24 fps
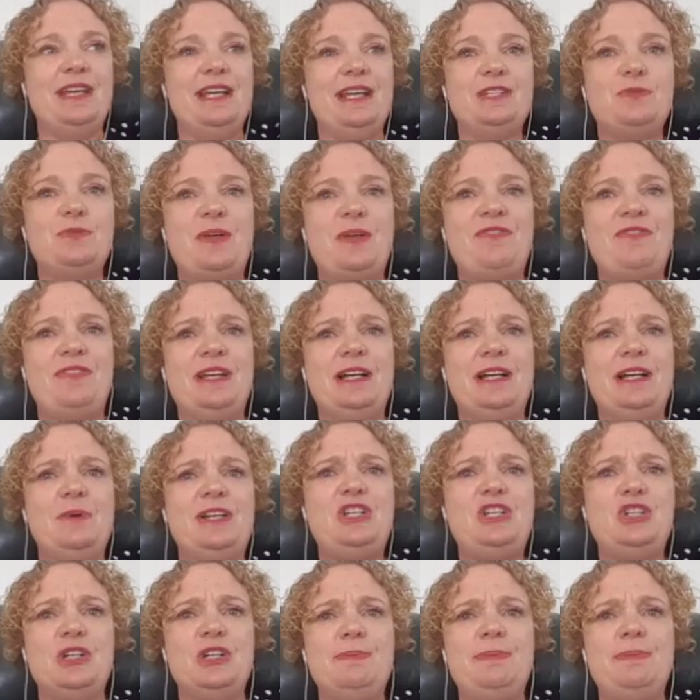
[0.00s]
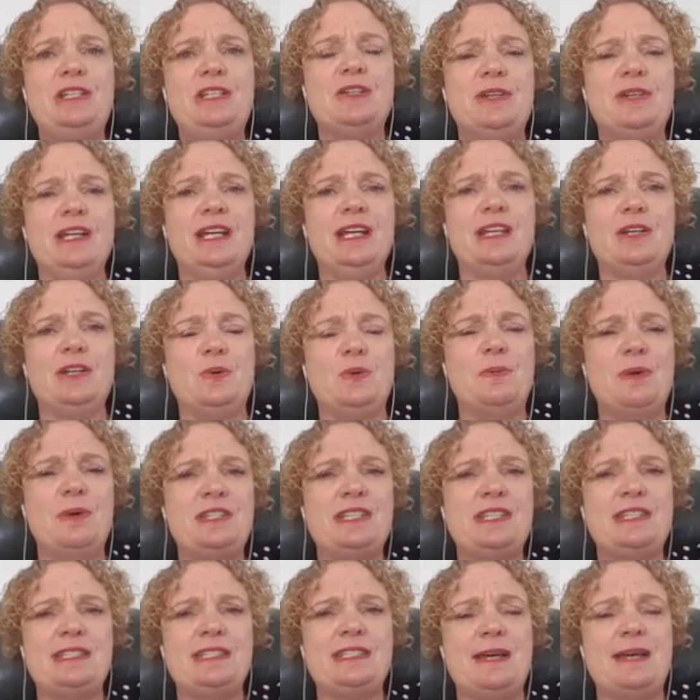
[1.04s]
is we feel we should be doing it almost
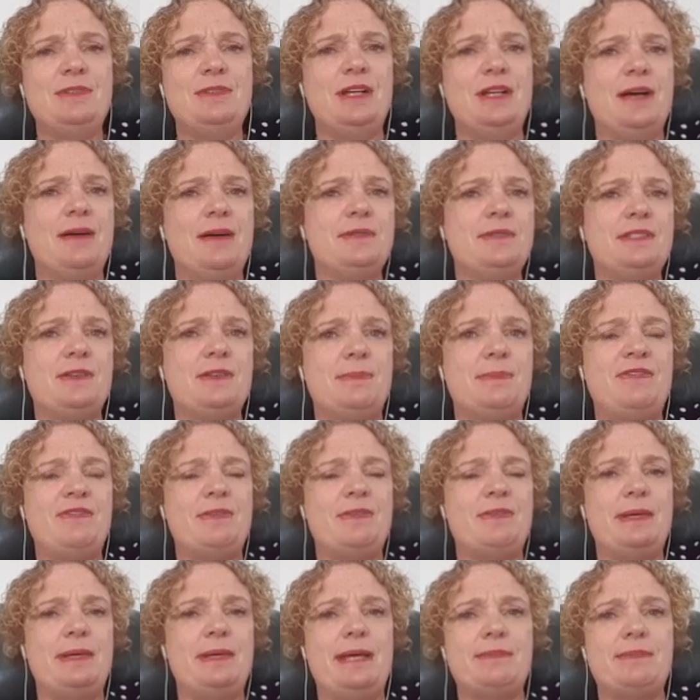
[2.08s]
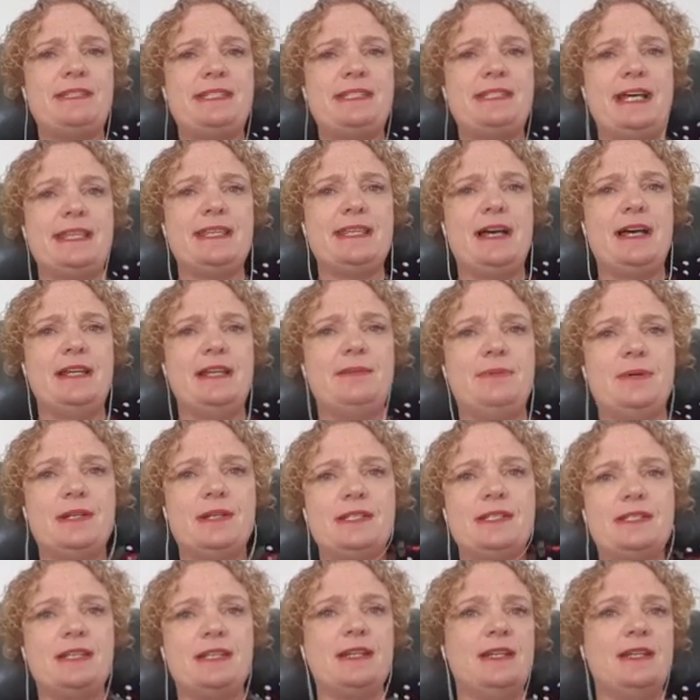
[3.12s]
as sometimes, I mean, for me, I'm a South Island
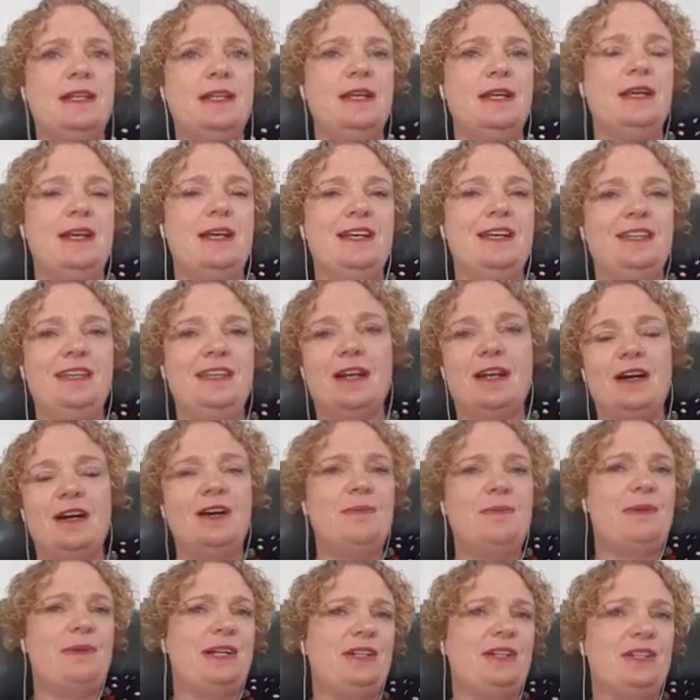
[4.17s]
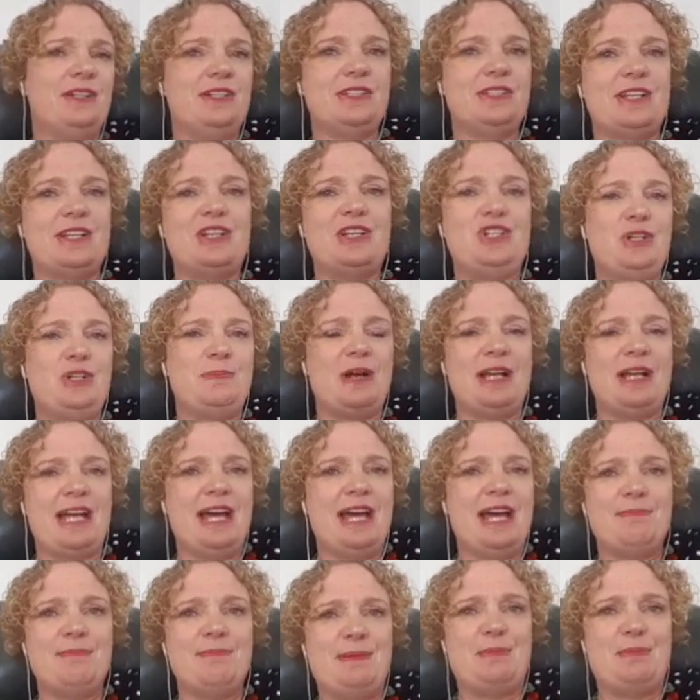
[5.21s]
Protestant, you know, oh my goodness, I
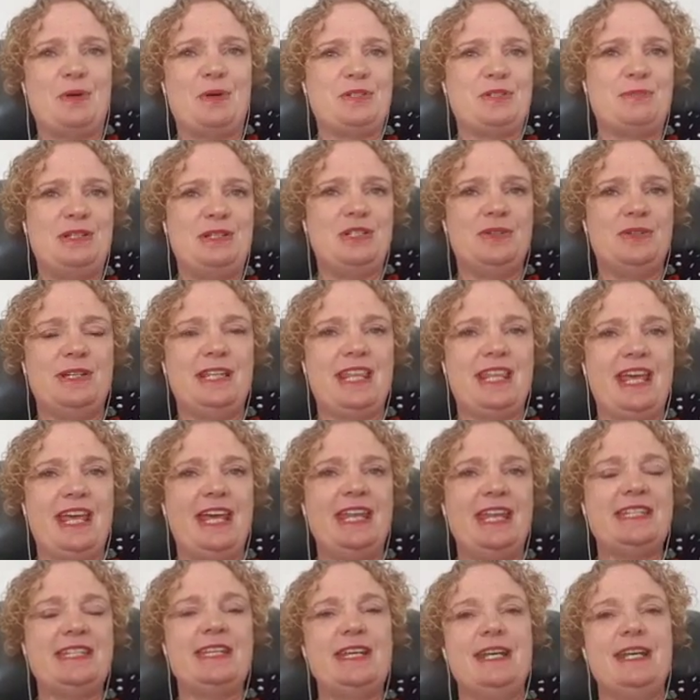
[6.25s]
can't be possibly doing that.